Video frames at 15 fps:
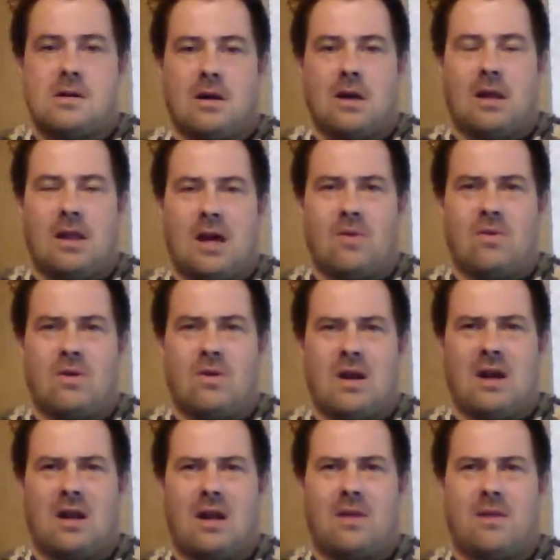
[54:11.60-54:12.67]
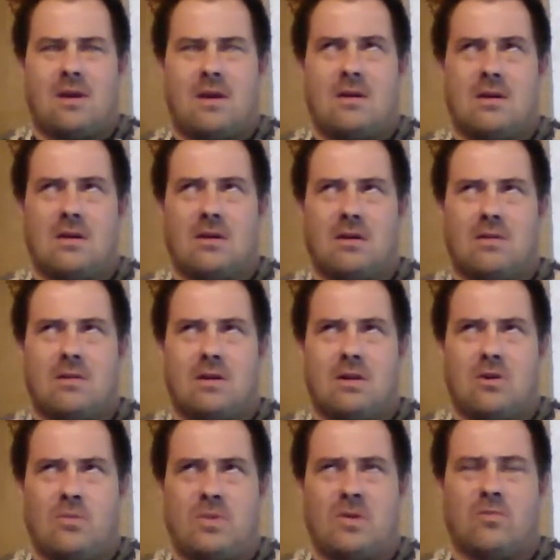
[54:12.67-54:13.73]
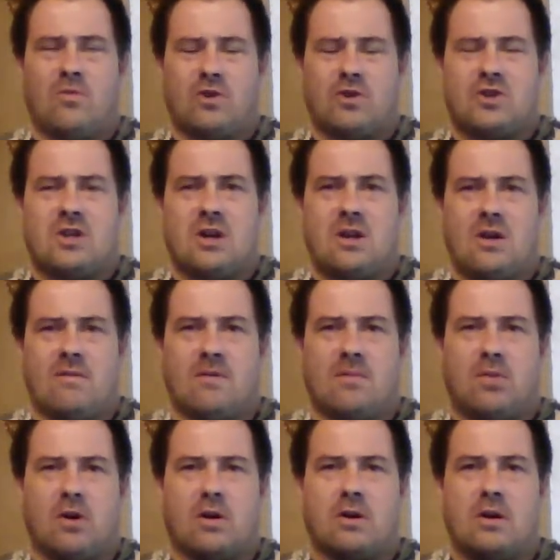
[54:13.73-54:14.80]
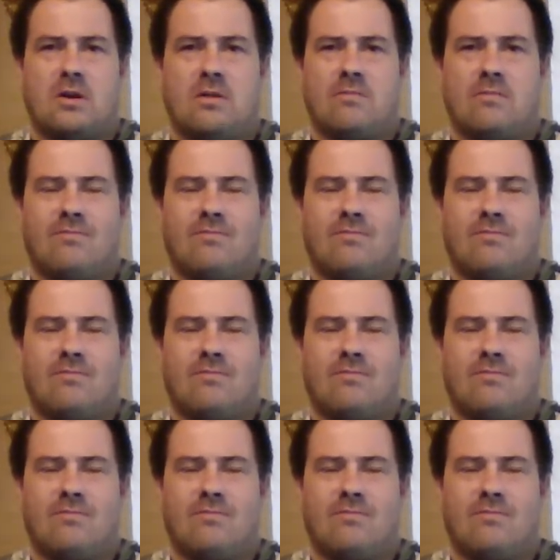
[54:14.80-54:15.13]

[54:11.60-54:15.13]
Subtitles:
and that one had, I think, the little bit more steady of a party.